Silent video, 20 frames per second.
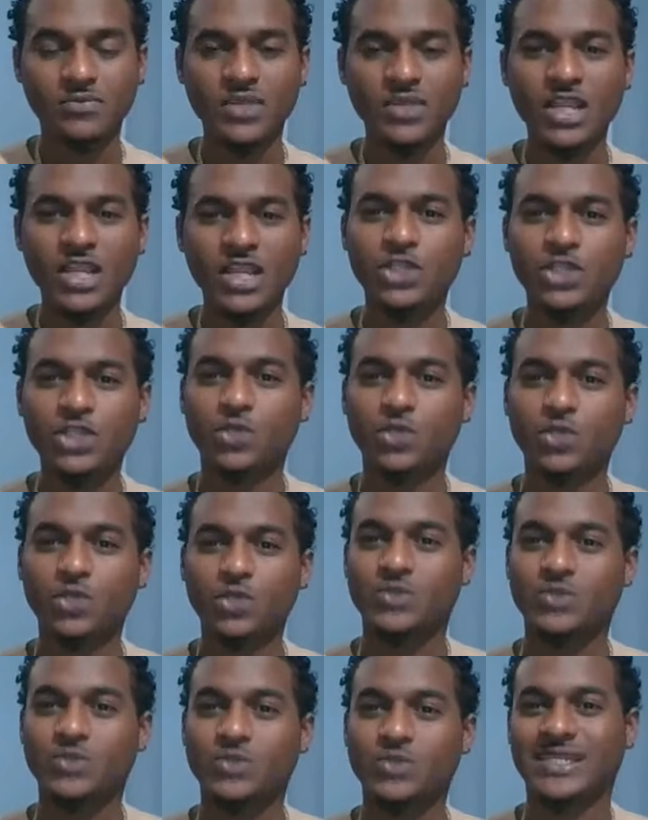using the
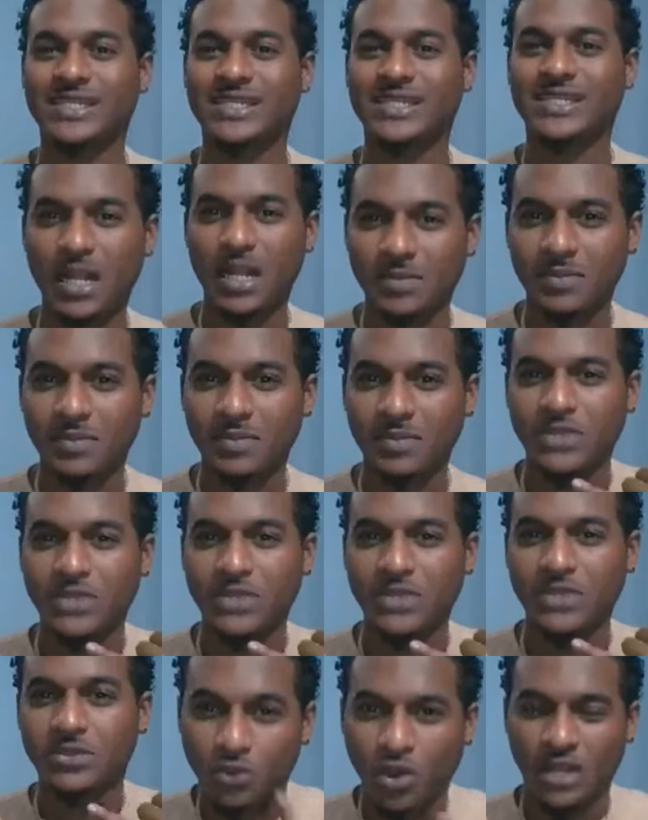helpline where you could
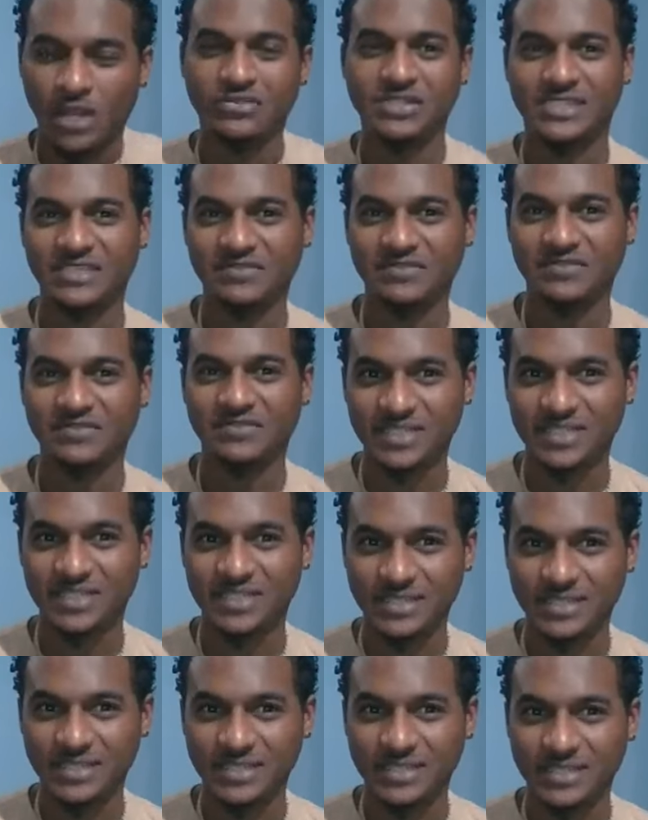call and receive
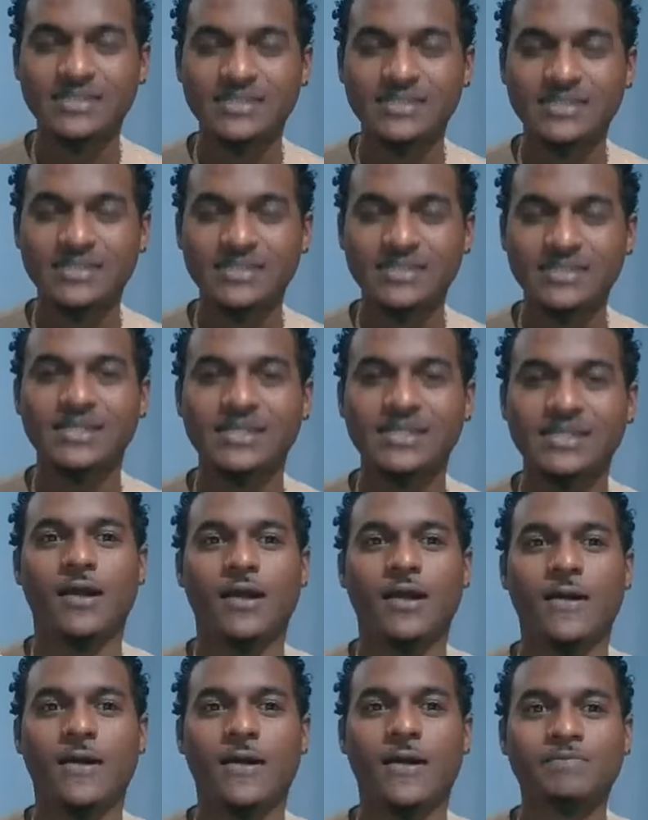assistance,
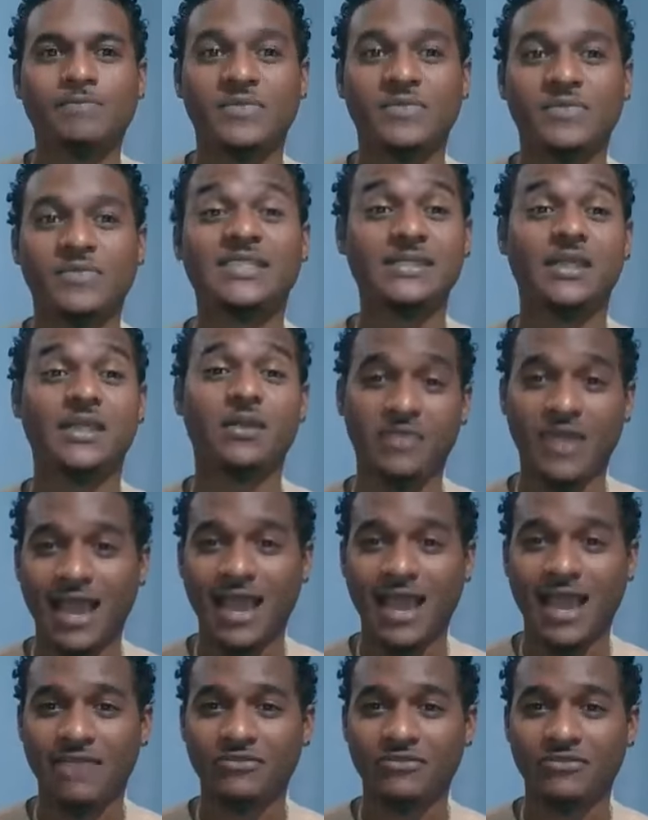um, this is another
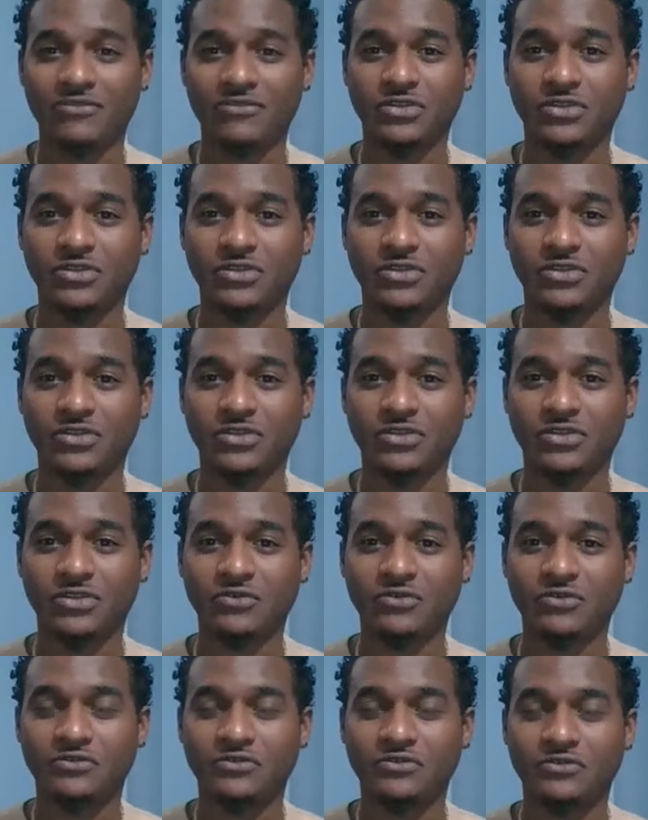avenue for you where you
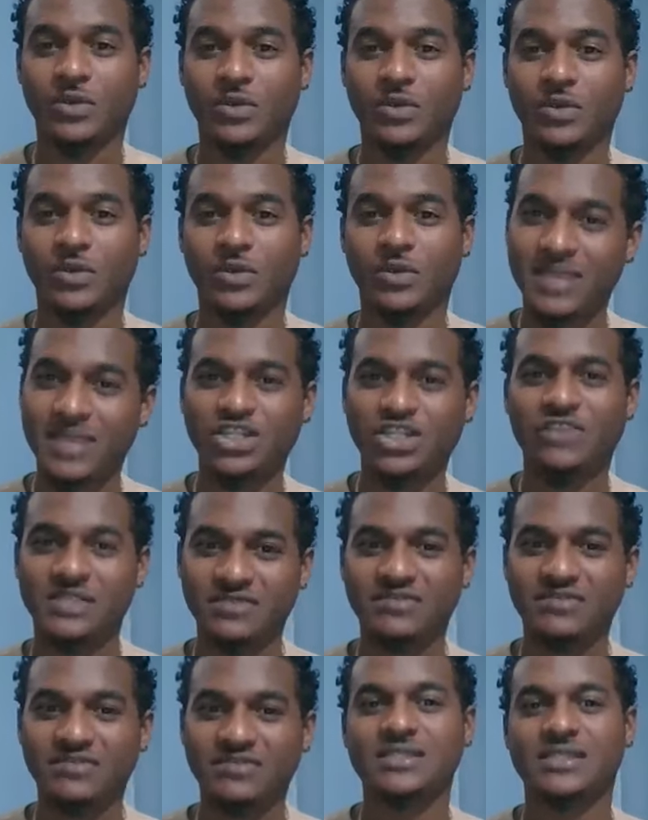can message and
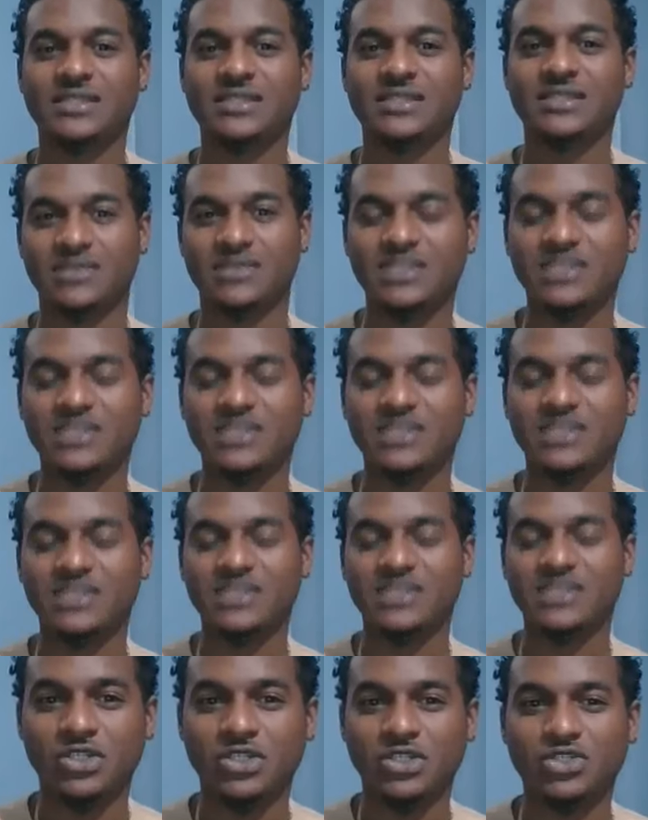receive assistance from a
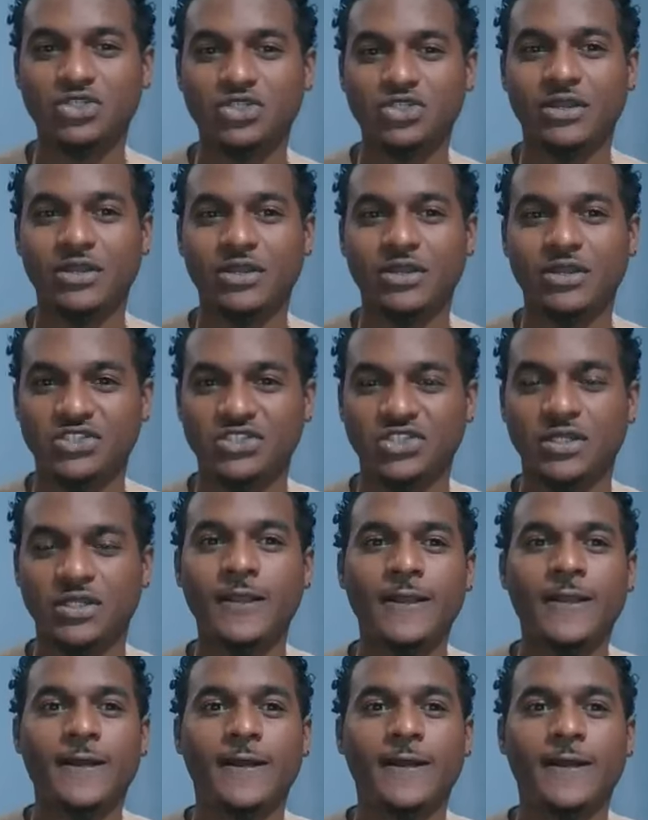trained professional.
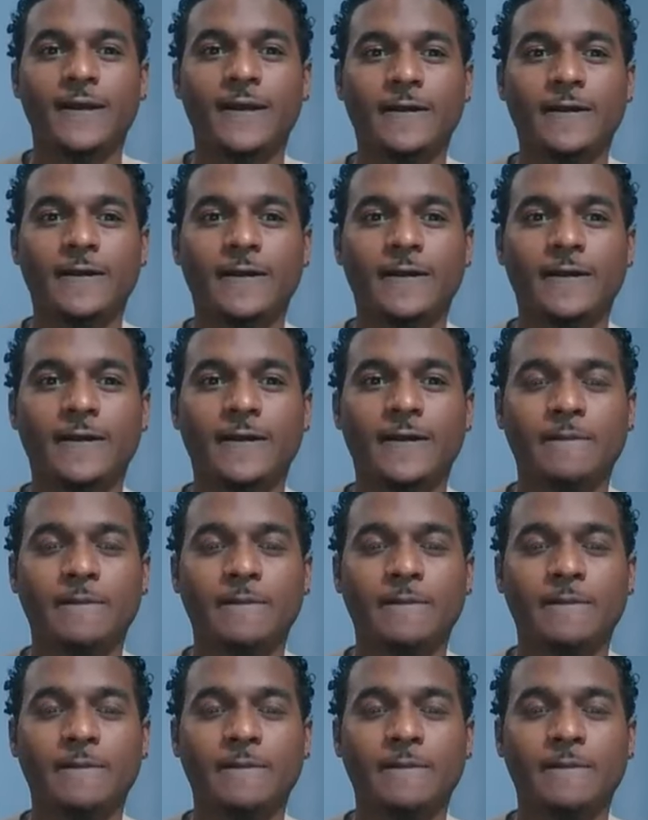Um,